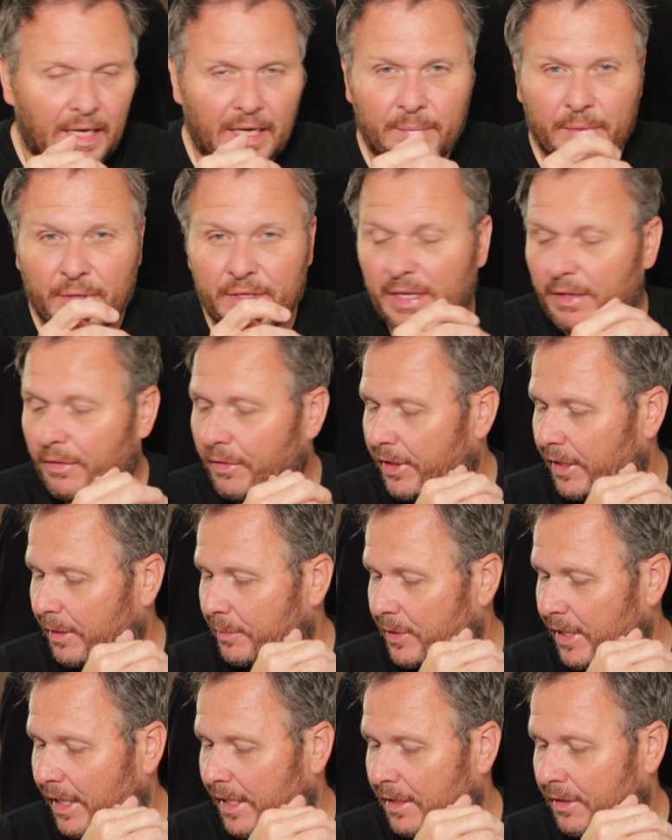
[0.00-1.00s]
Um, and the other thing
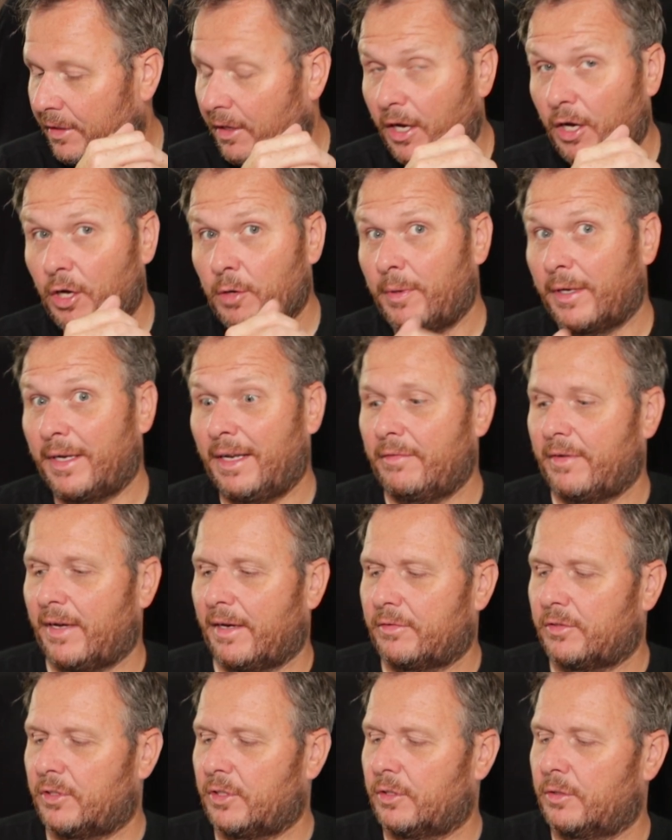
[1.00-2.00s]
I'm taking that I hope I never
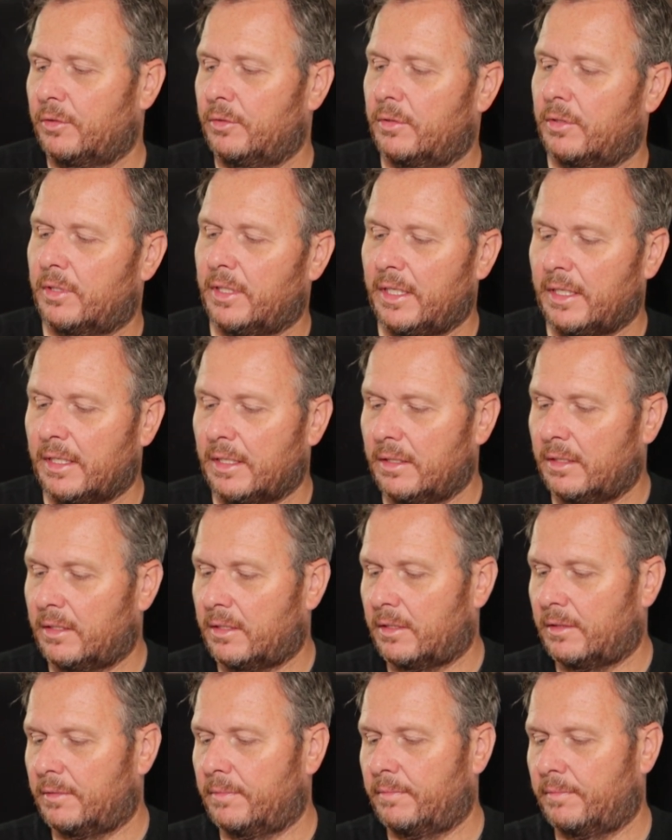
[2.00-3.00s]
have to use
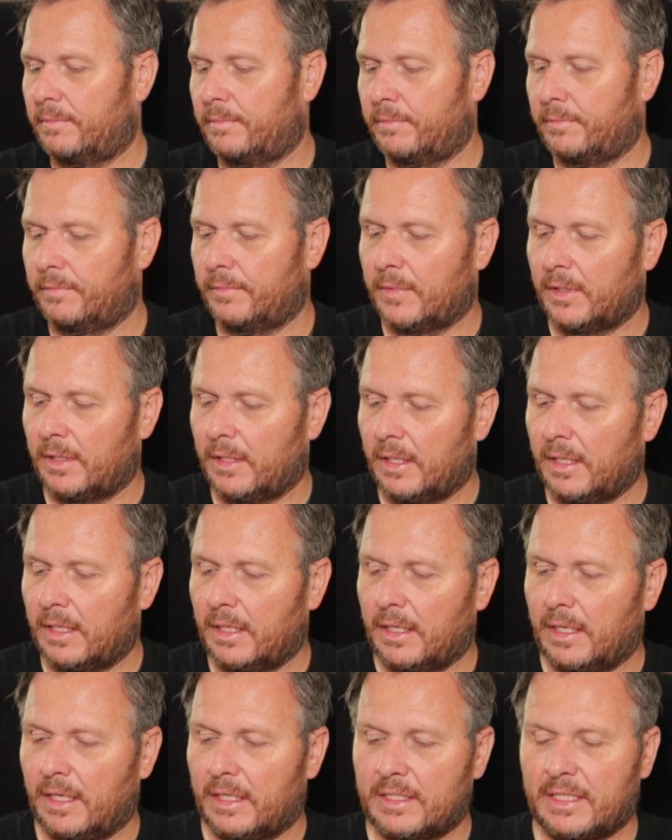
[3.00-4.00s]
is
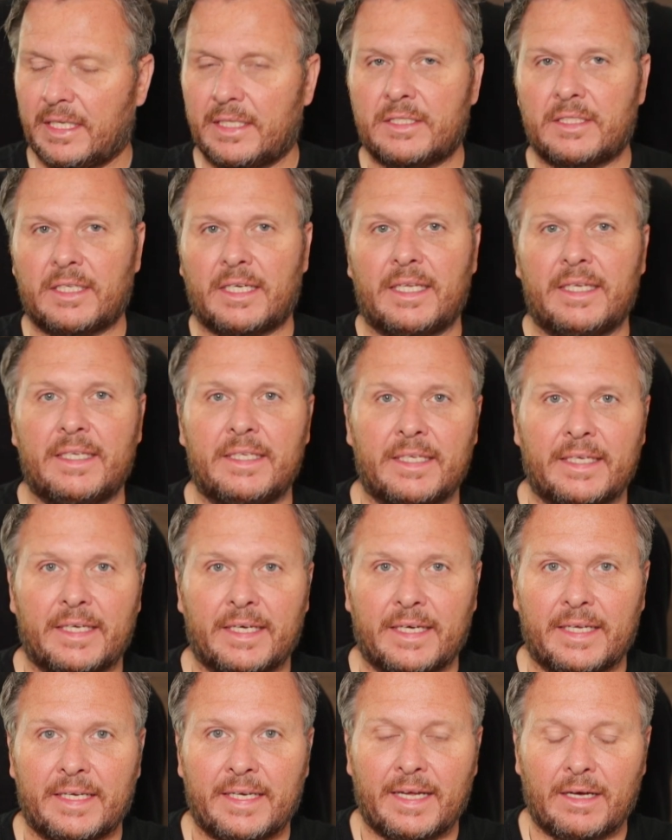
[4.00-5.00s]
a sensor cleaning
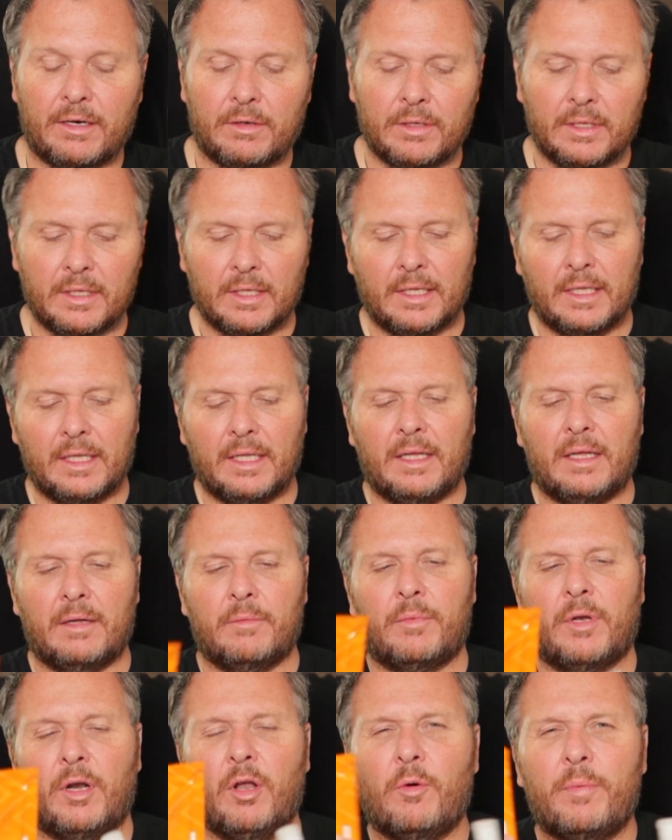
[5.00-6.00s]
kit. Now,
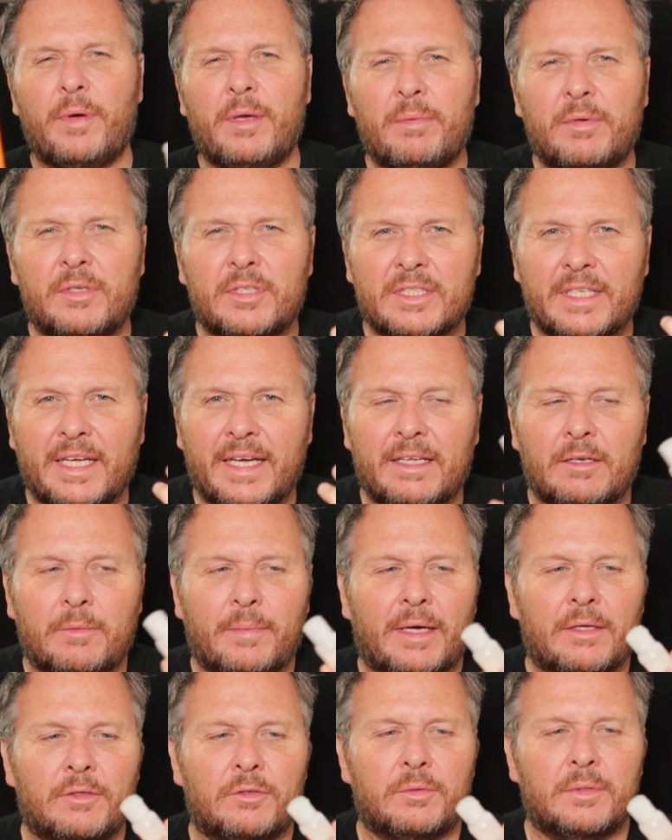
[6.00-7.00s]
a lot of people are scared
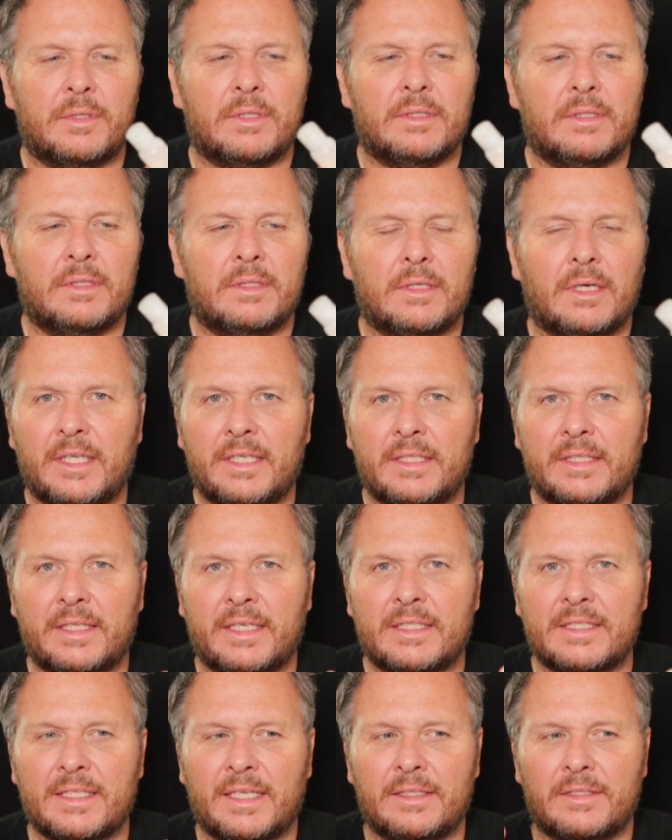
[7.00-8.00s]
about doing cleaning
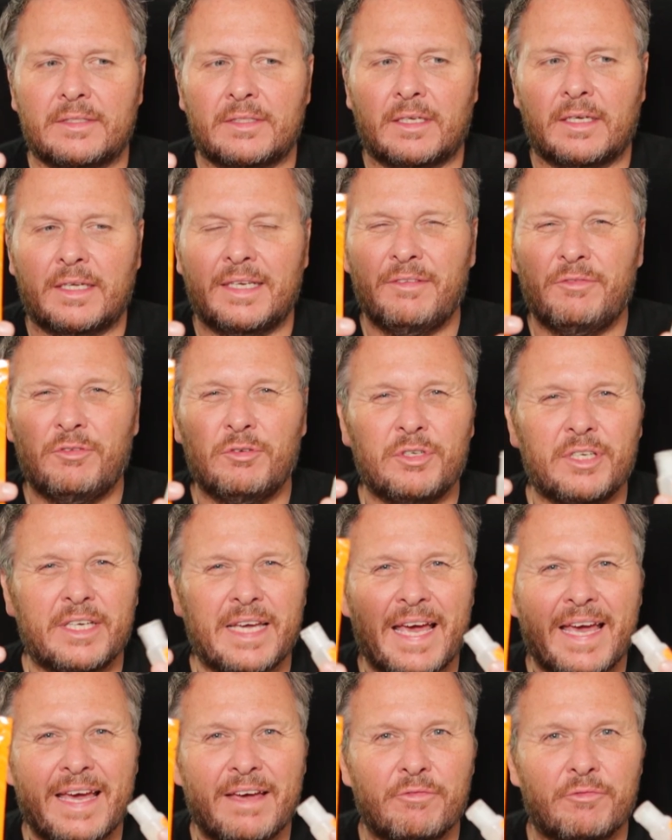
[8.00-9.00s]
their sensor. And if you're
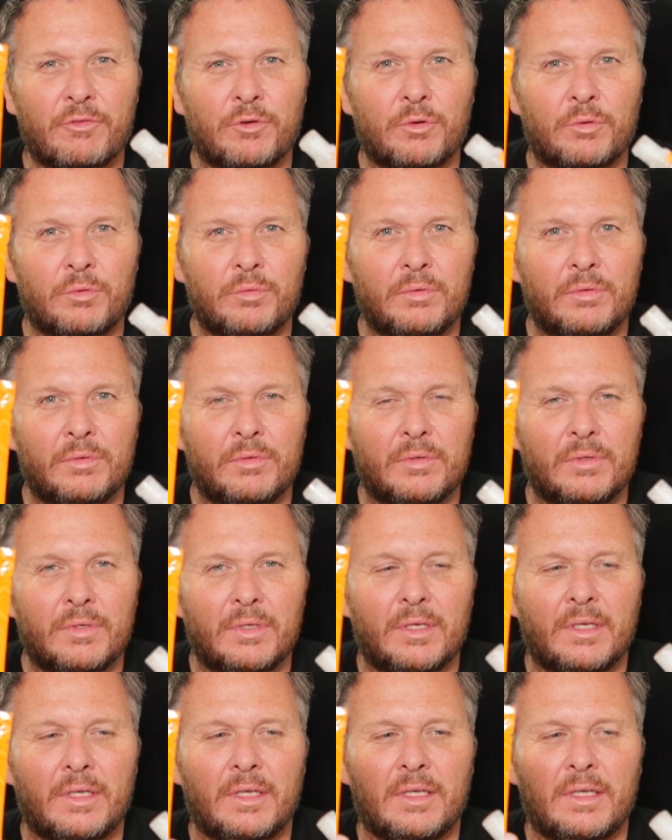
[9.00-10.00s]
careful,
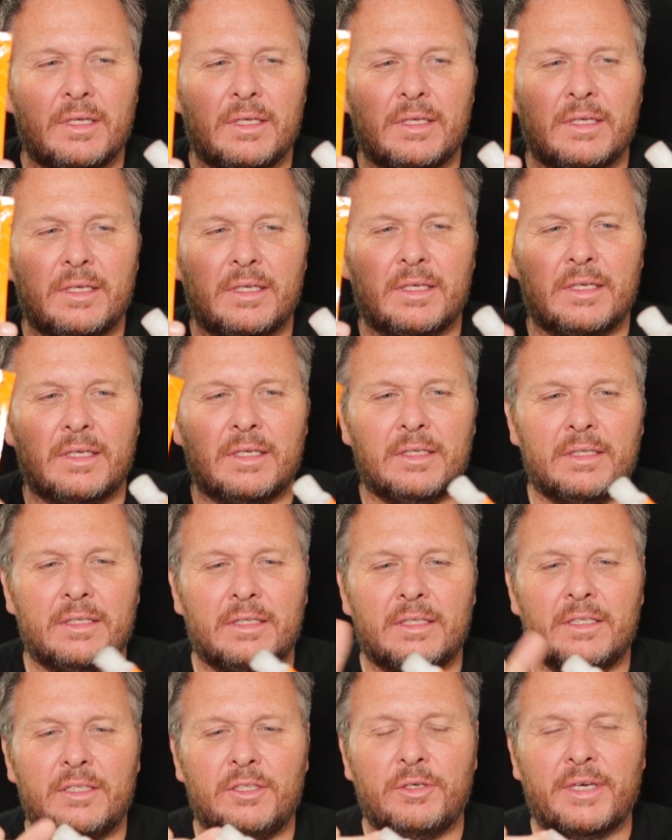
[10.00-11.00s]

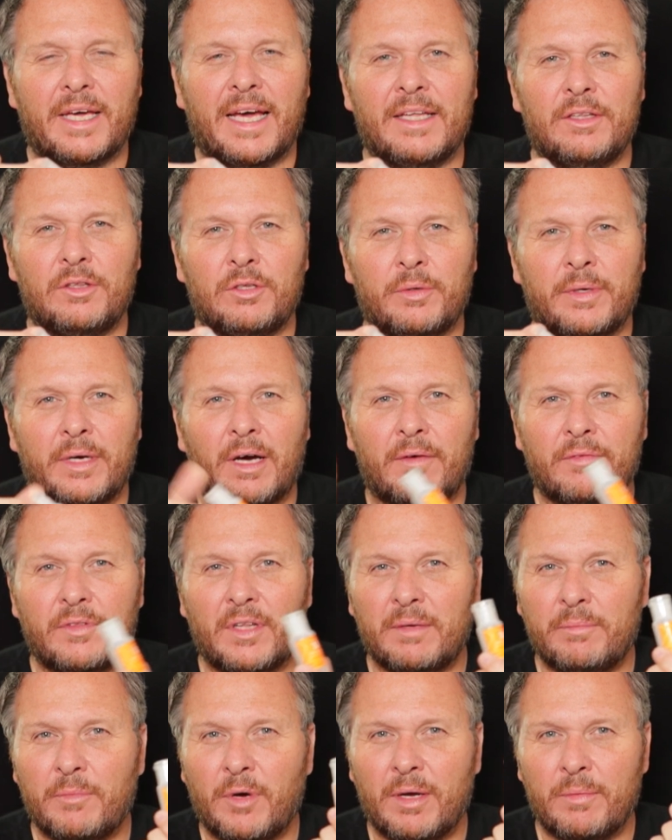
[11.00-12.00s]
you can do it. I've
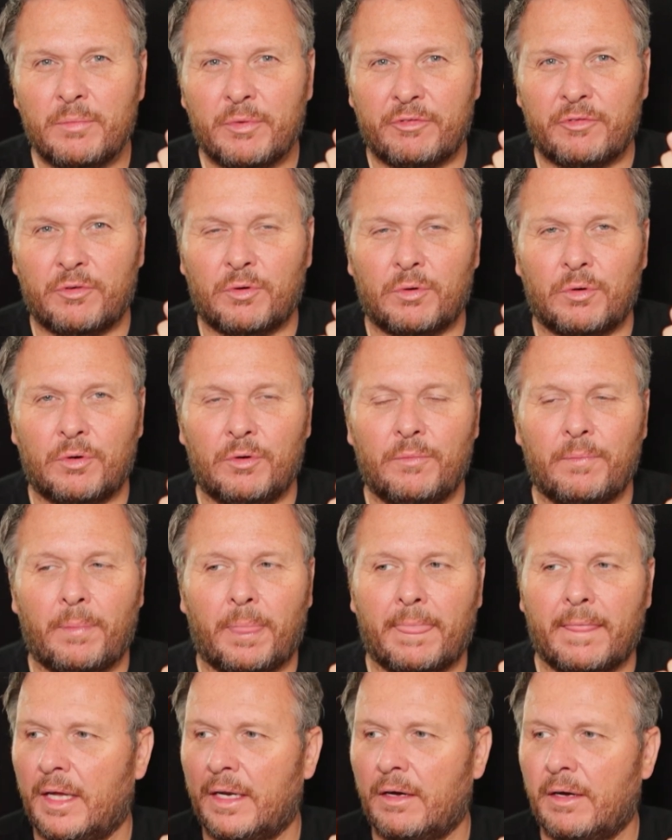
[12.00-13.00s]
done mine before
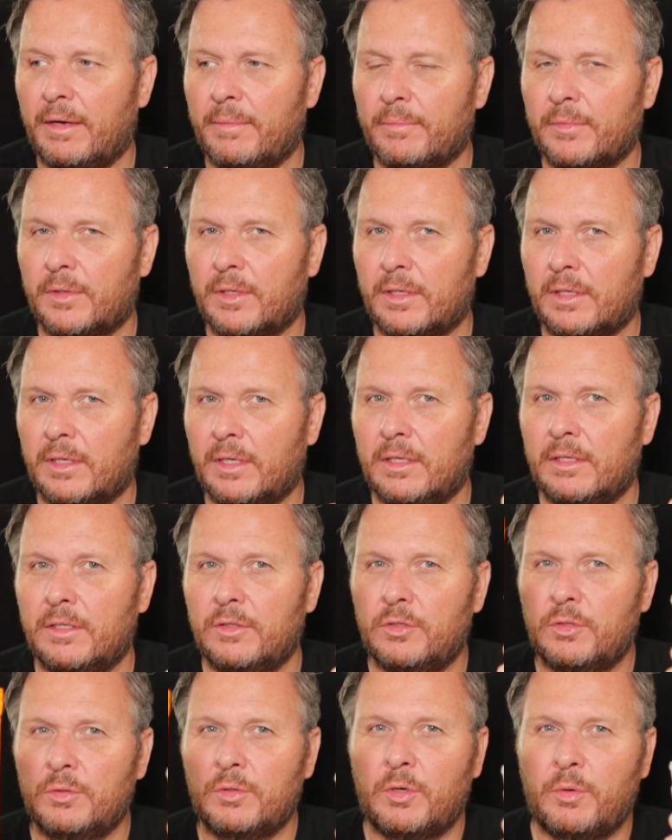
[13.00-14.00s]
and I'm
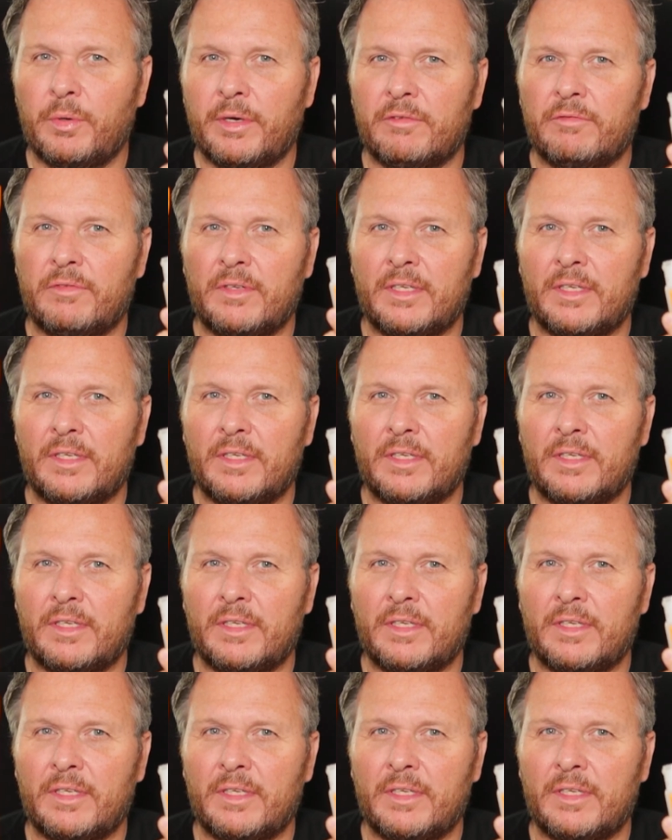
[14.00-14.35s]
gonna do a quick